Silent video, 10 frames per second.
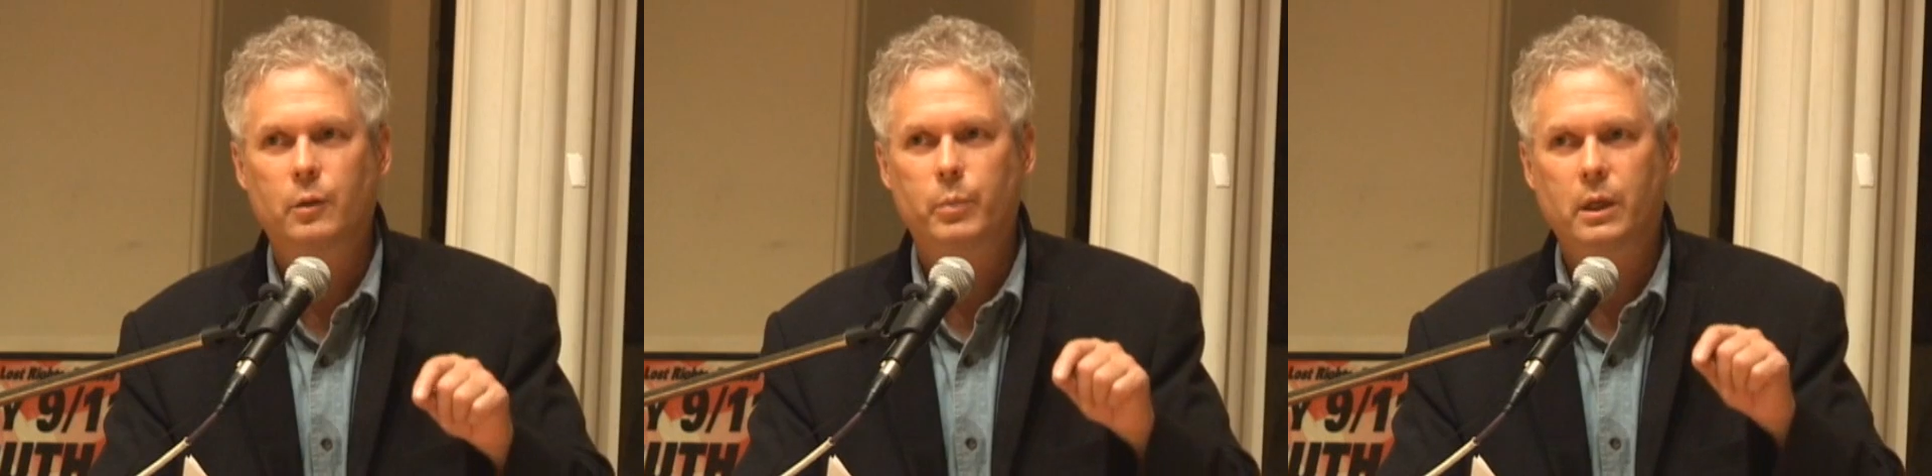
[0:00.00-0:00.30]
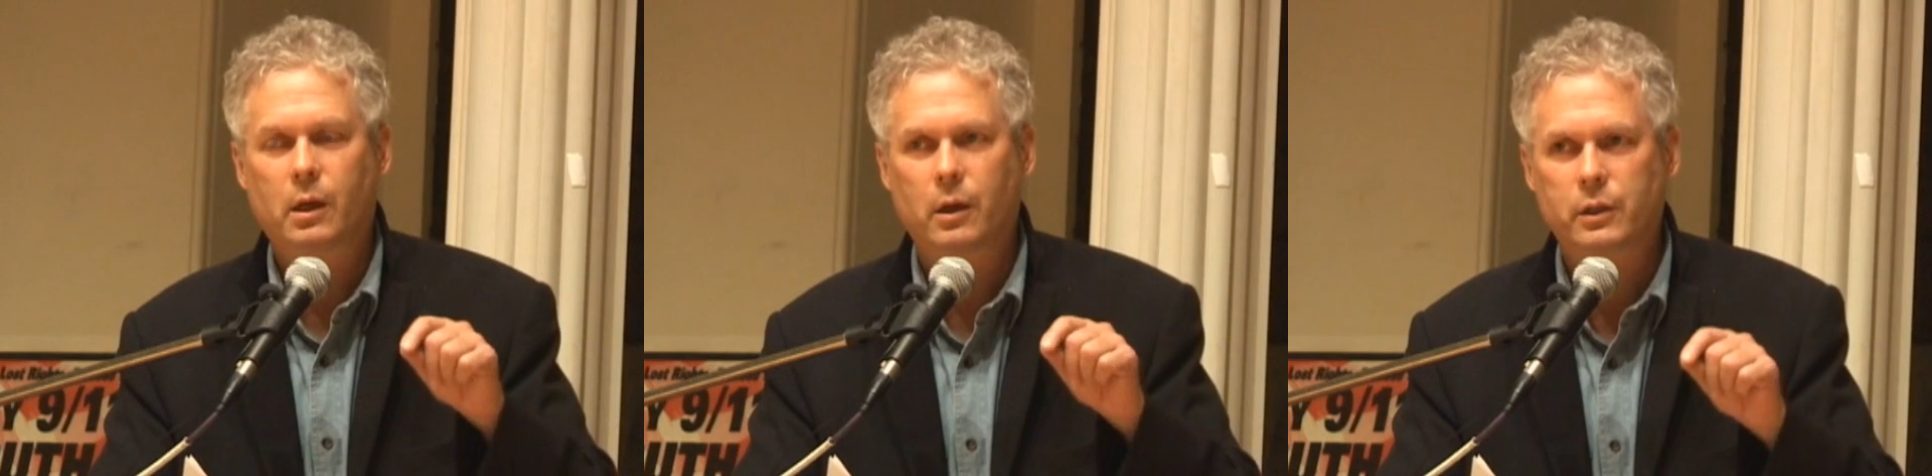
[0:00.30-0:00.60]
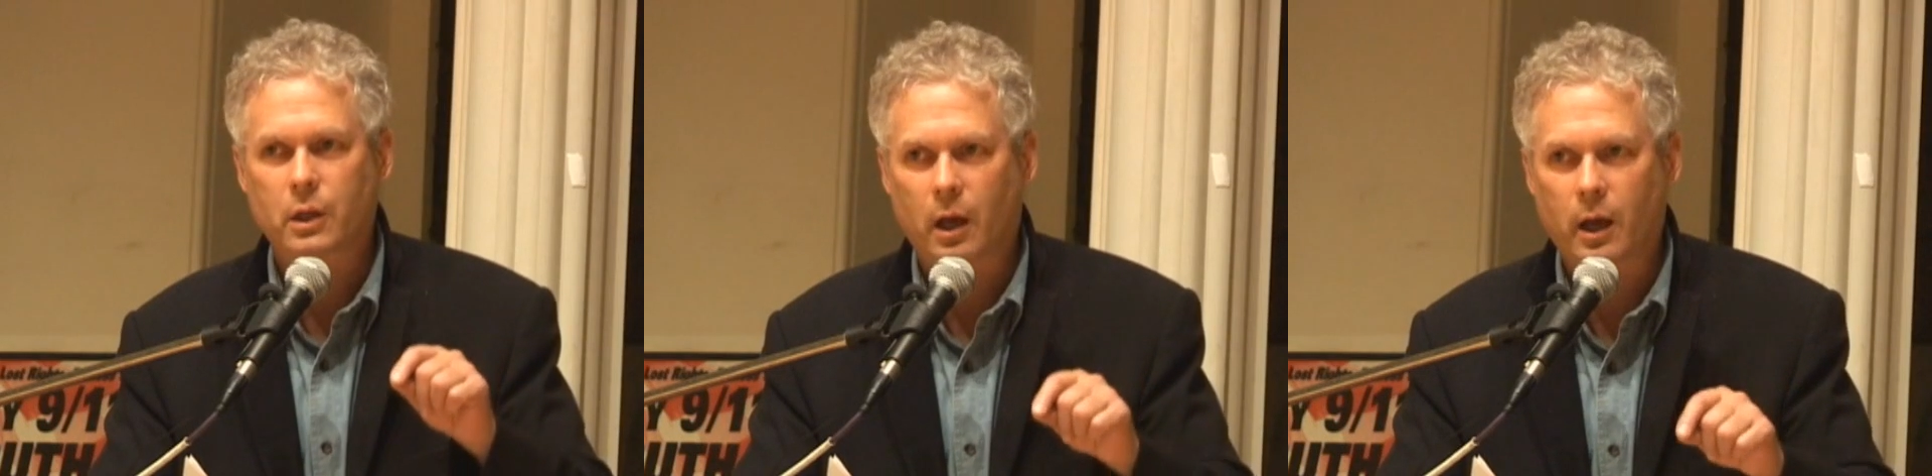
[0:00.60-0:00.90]

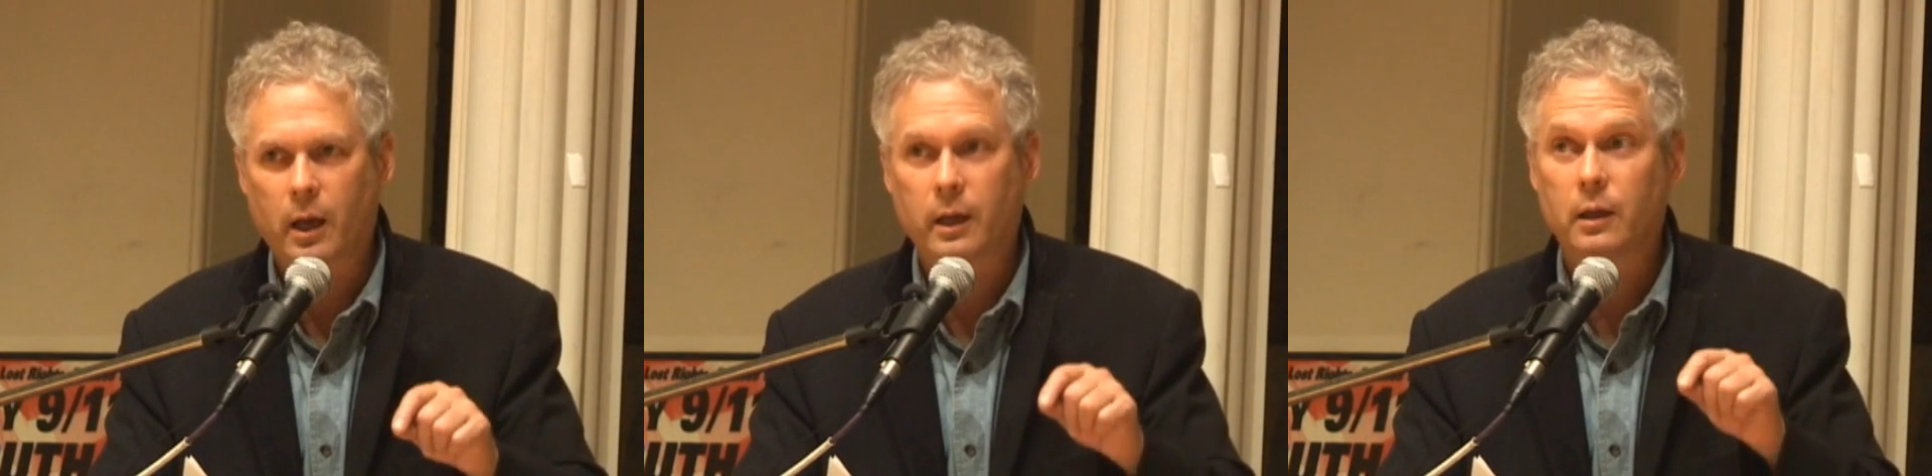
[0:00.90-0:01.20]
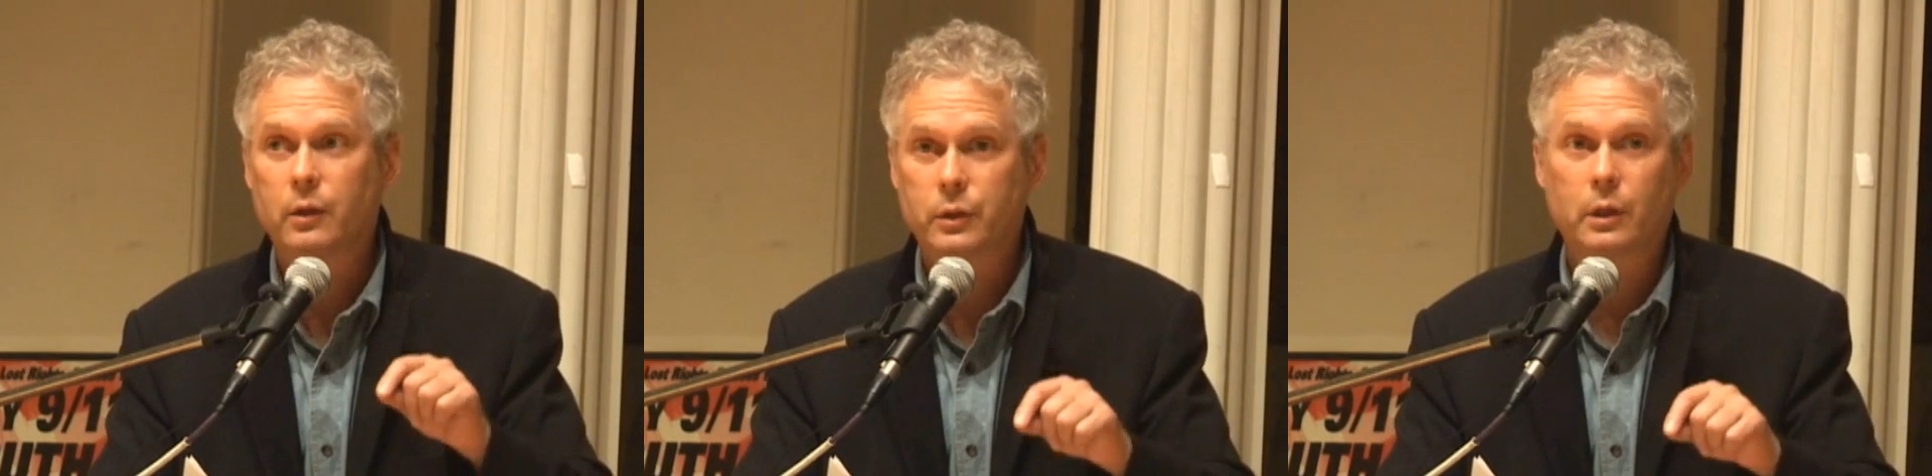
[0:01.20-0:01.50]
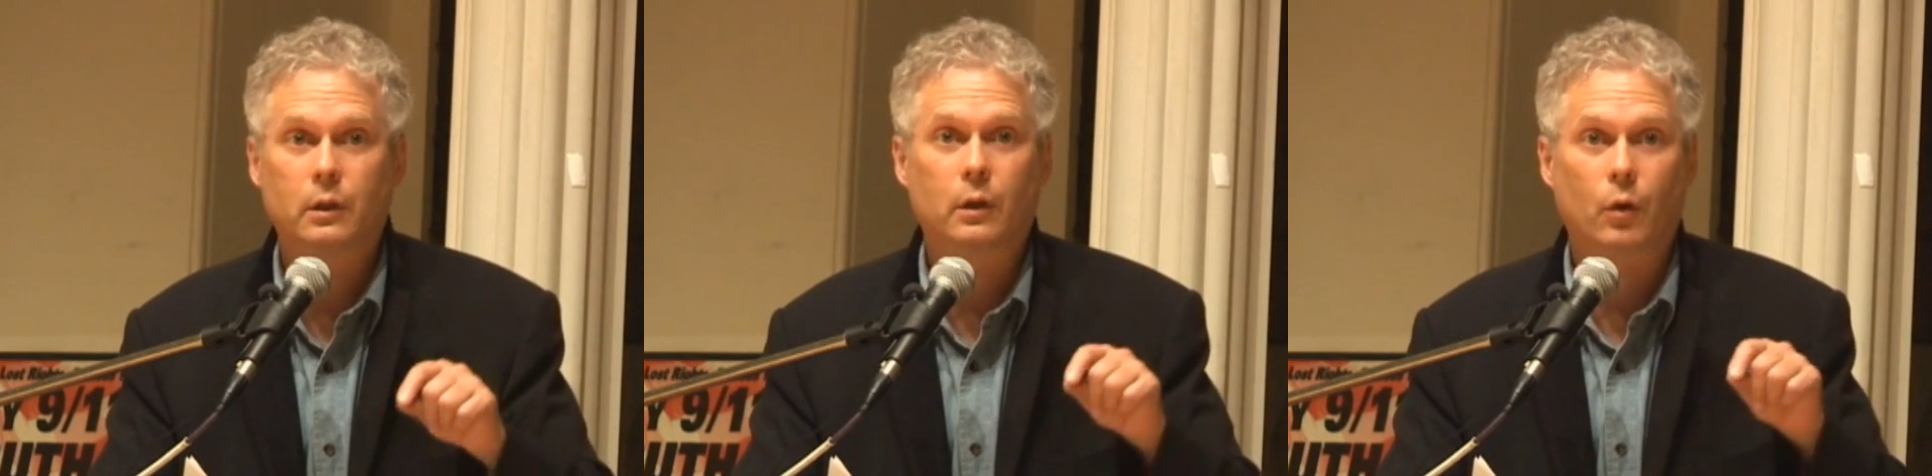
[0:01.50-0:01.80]
because I
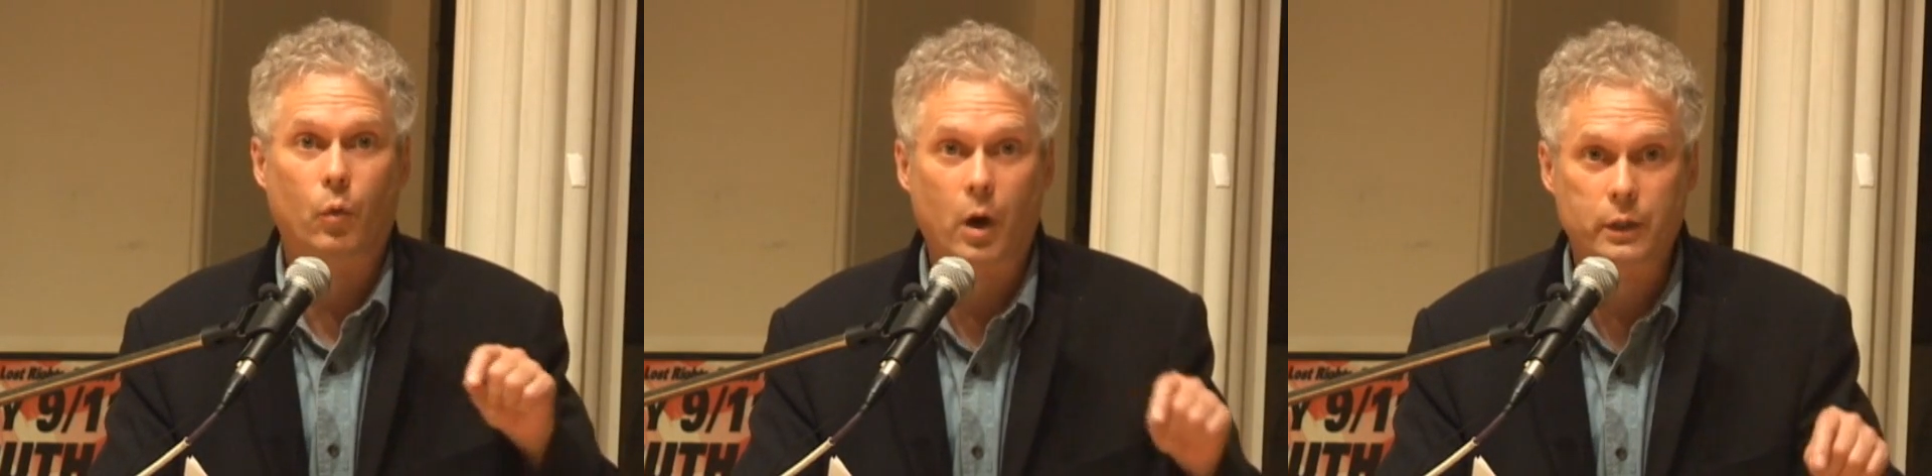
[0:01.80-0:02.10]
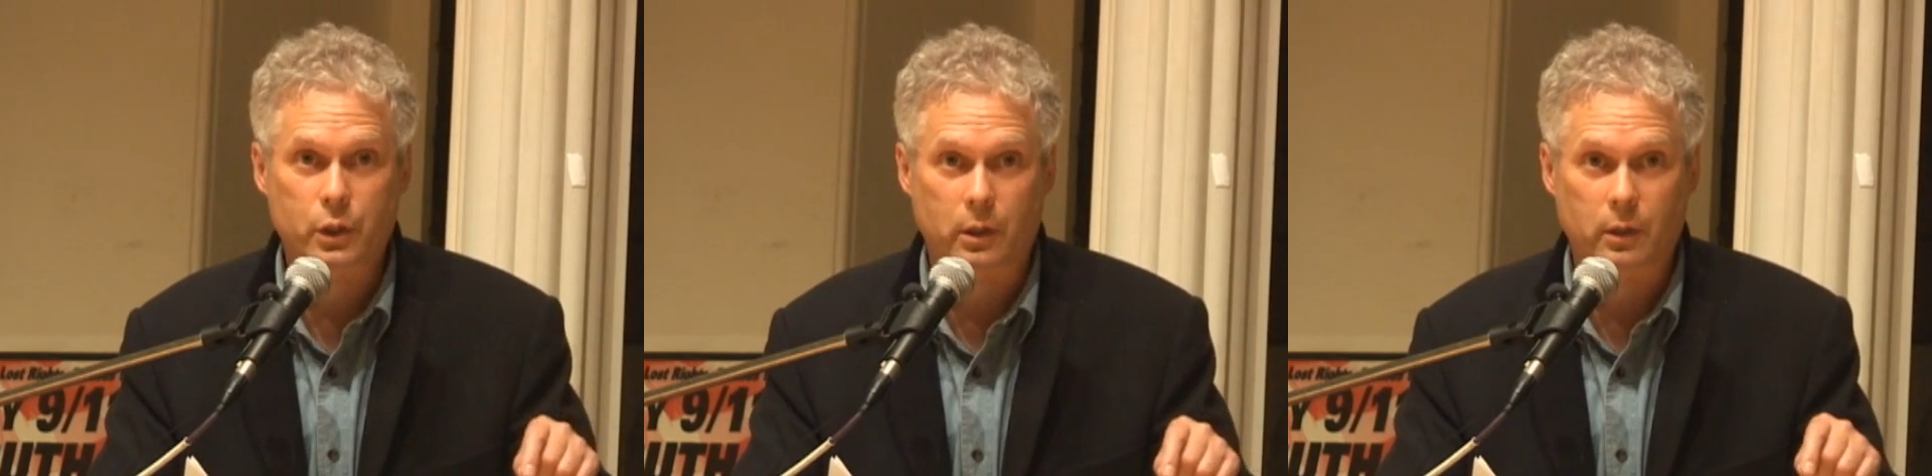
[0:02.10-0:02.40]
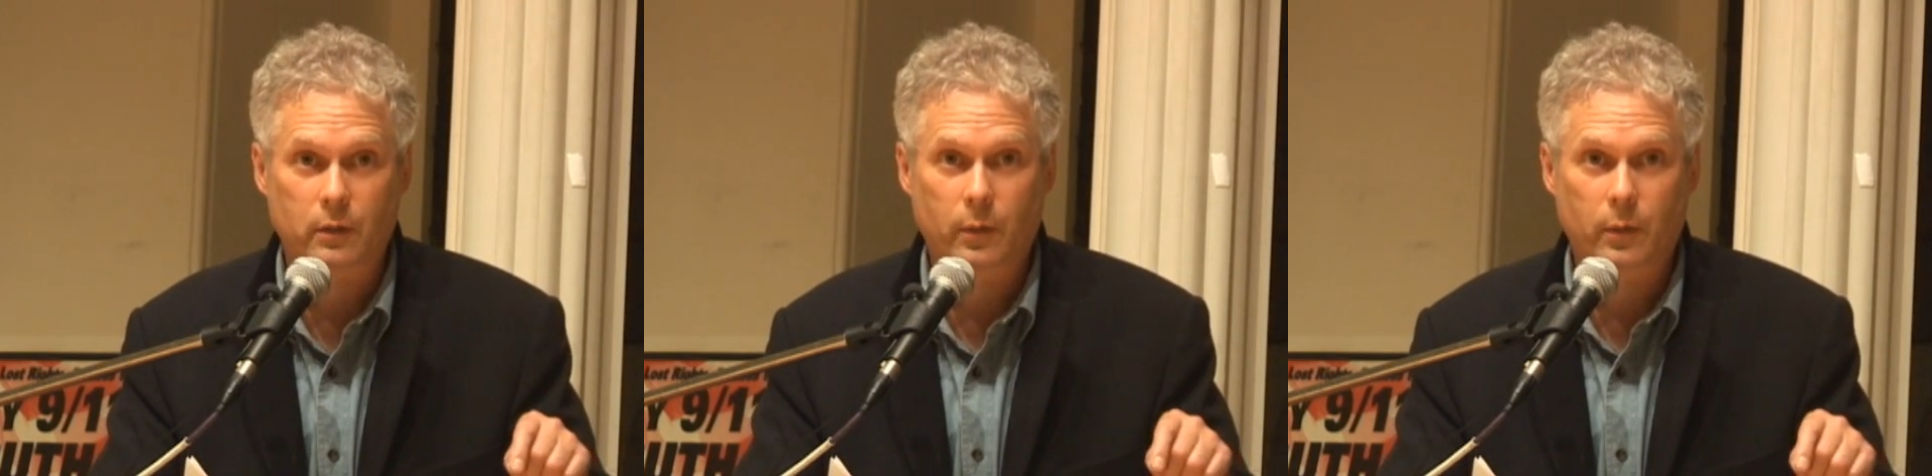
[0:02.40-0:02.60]
didn't watch it.